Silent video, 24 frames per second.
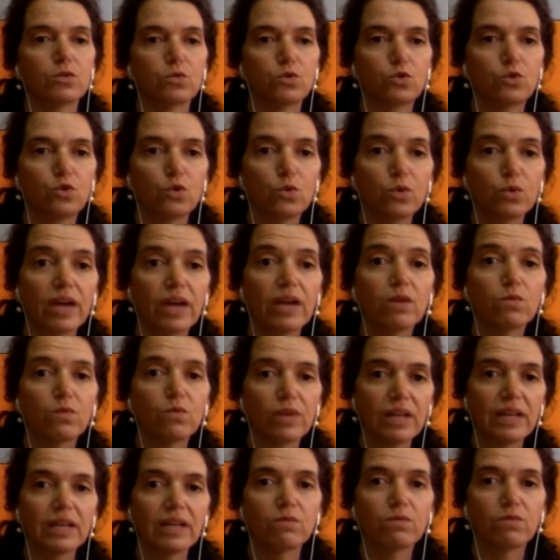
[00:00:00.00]
do they
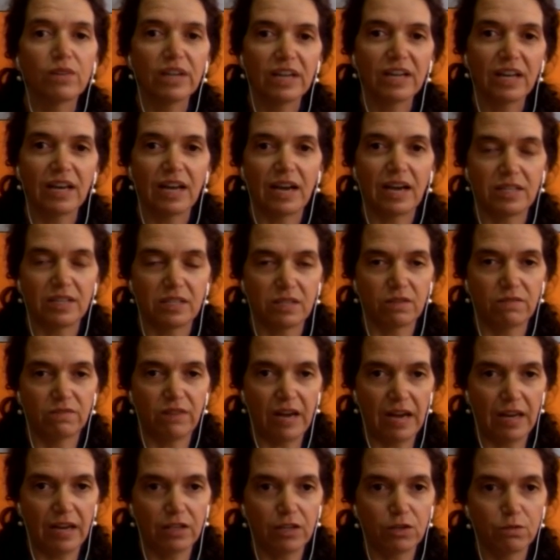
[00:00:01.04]
really realize the
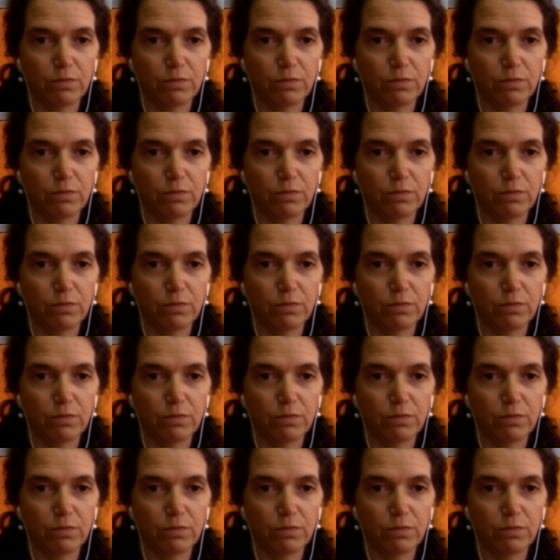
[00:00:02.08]
value?